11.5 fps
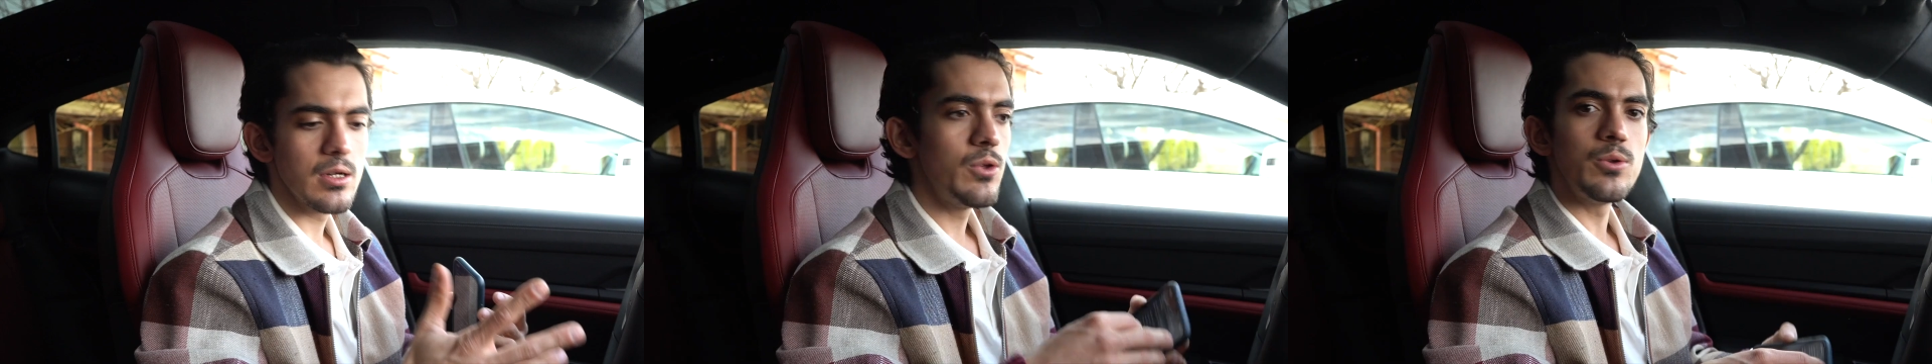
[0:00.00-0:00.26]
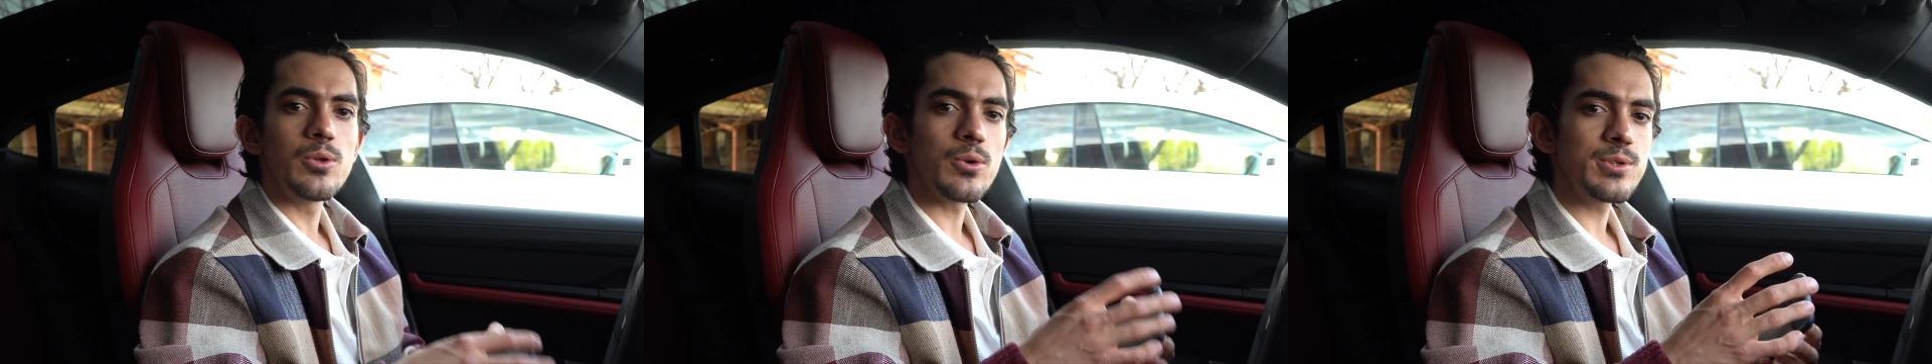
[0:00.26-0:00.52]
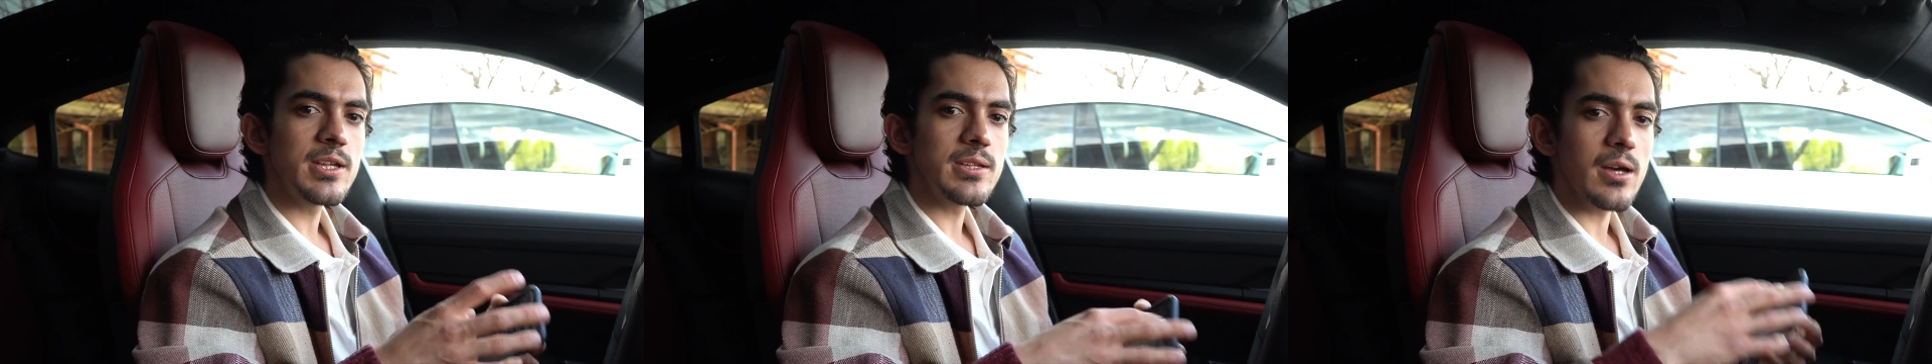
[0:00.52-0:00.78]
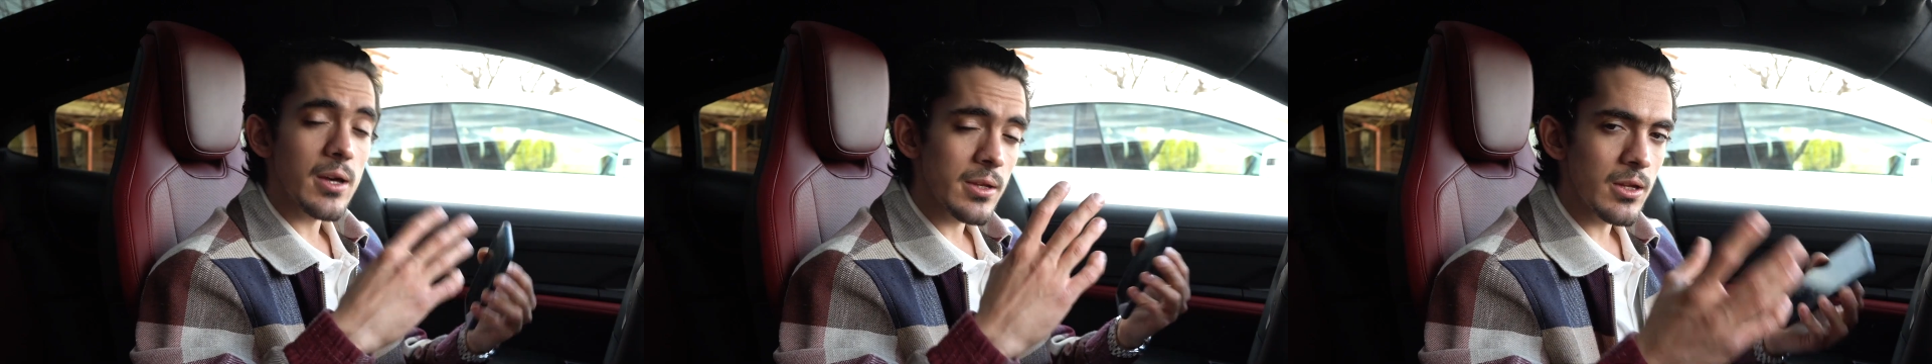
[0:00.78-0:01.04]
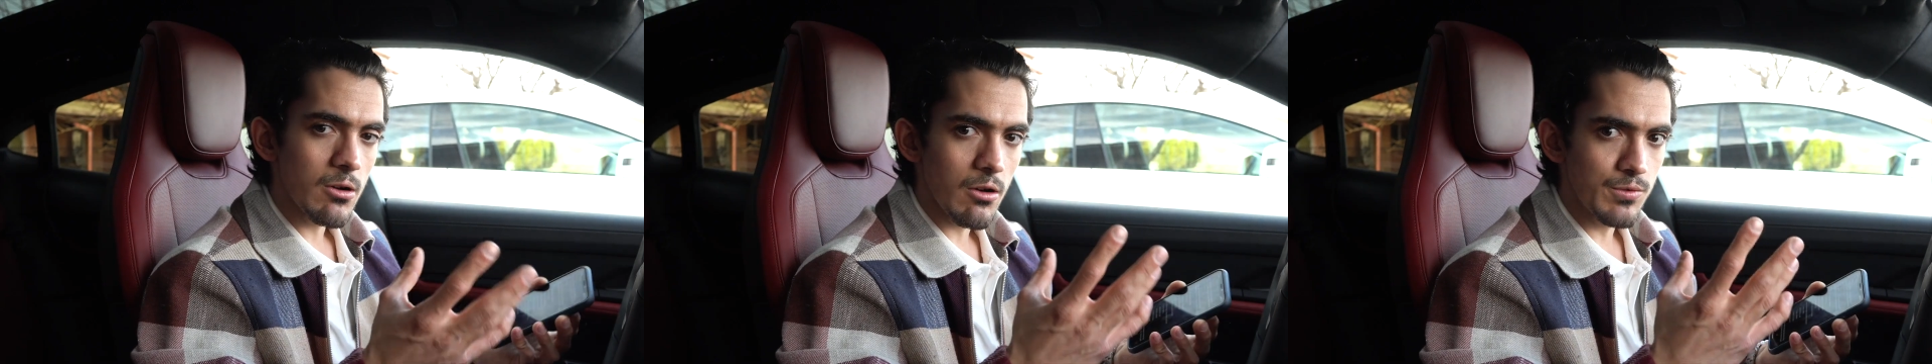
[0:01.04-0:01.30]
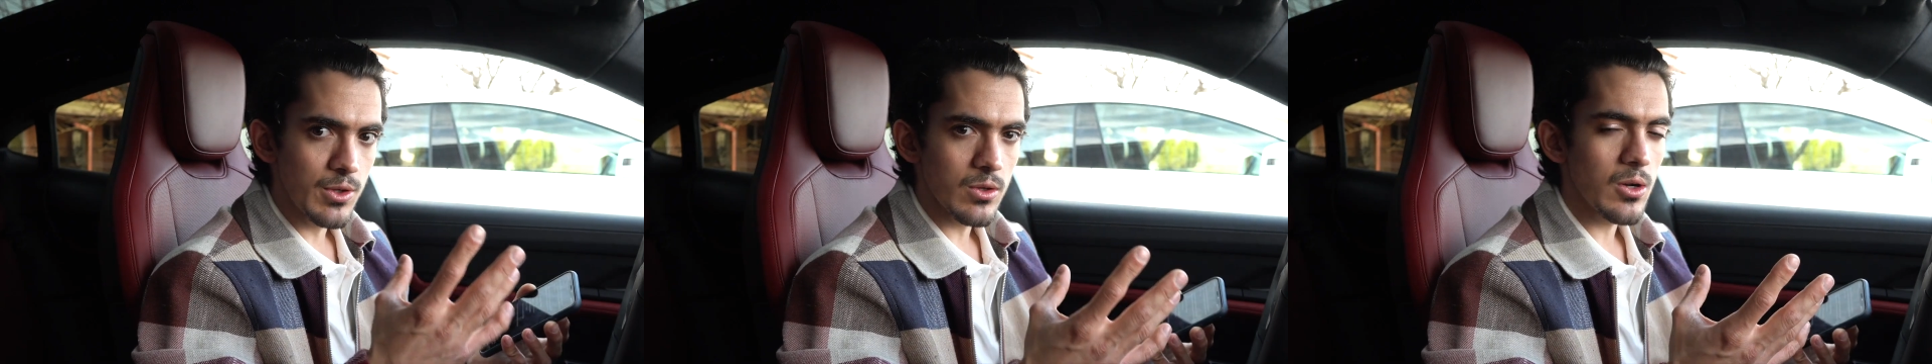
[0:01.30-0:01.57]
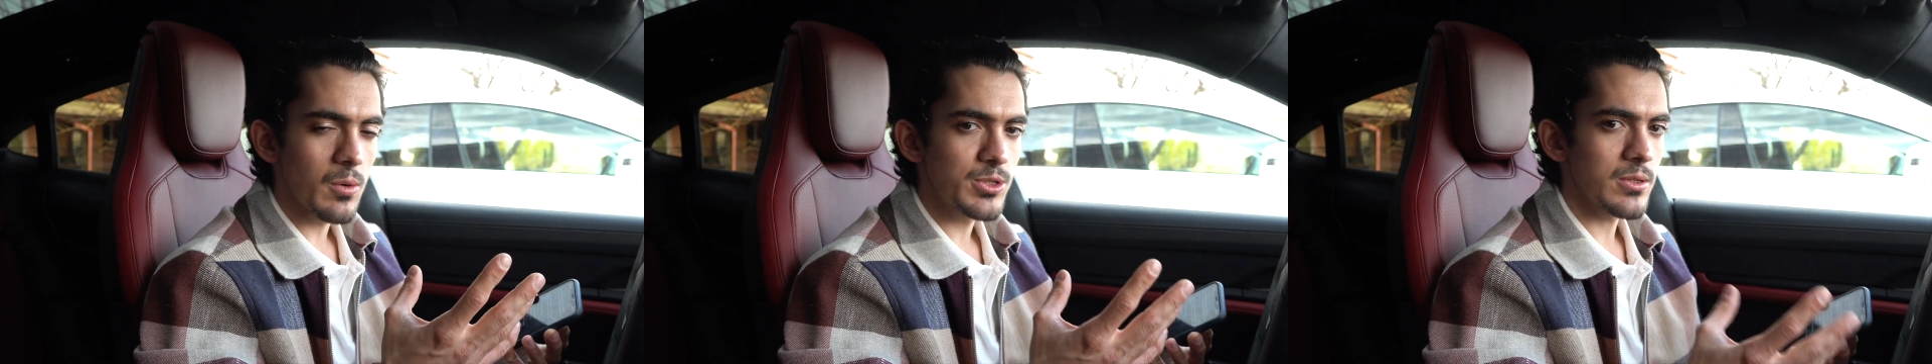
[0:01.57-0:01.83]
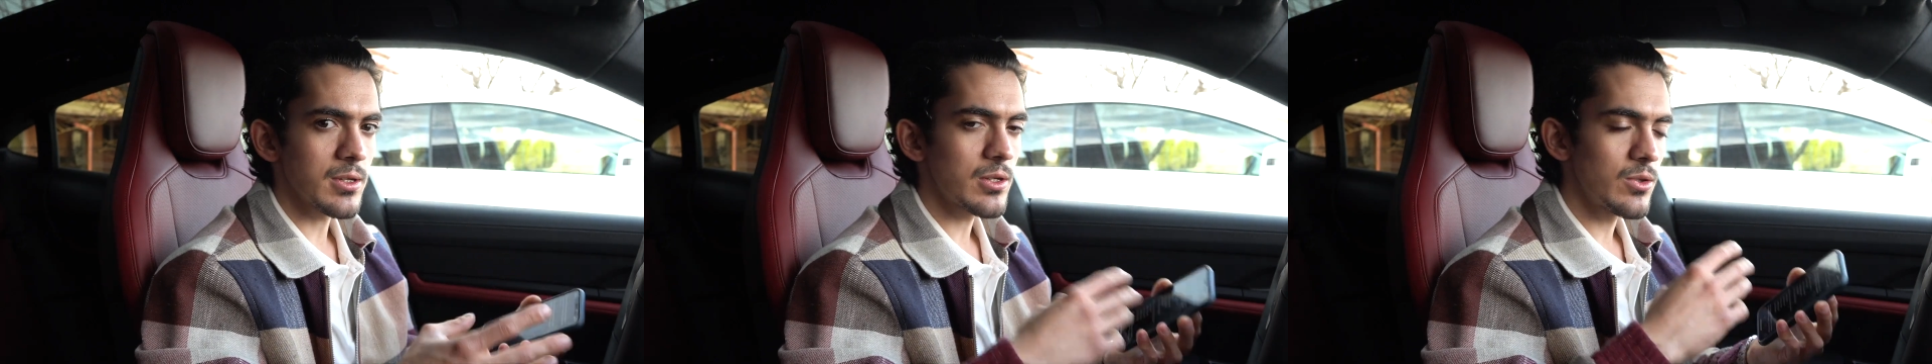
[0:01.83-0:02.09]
You don't need any of those options,